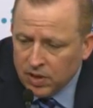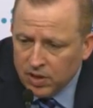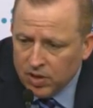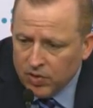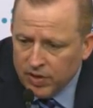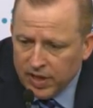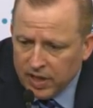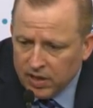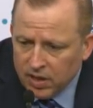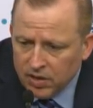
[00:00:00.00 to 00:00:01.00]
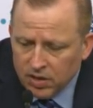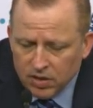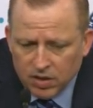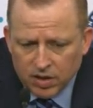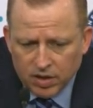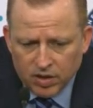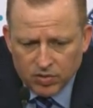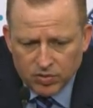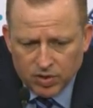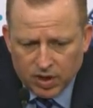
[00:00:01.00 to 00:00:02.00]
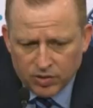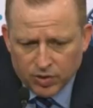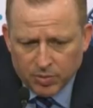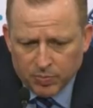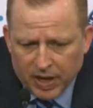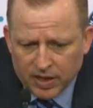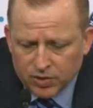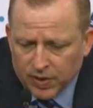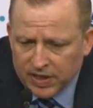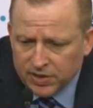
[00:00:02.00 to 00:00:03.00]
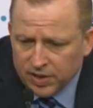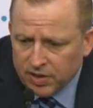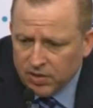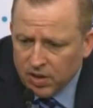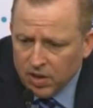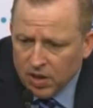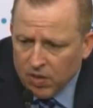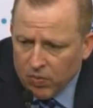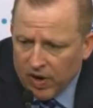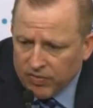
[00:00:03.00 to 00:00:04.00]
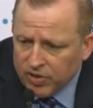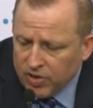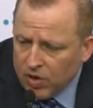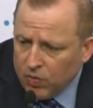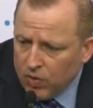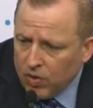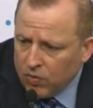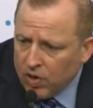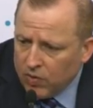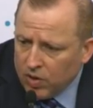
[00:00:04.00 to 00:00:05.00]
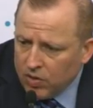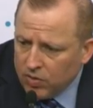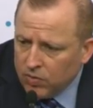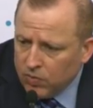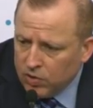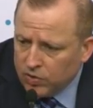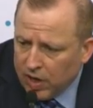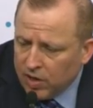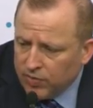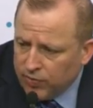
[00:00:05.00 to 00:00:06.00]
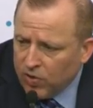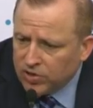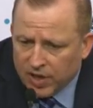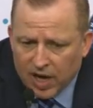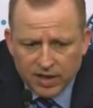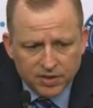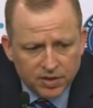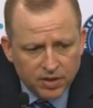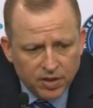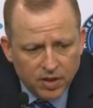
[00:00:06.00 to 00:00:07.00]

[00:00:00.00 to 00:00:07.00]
You know, and then, you know, the dribble penetration. We have to know where we're trying to force guys,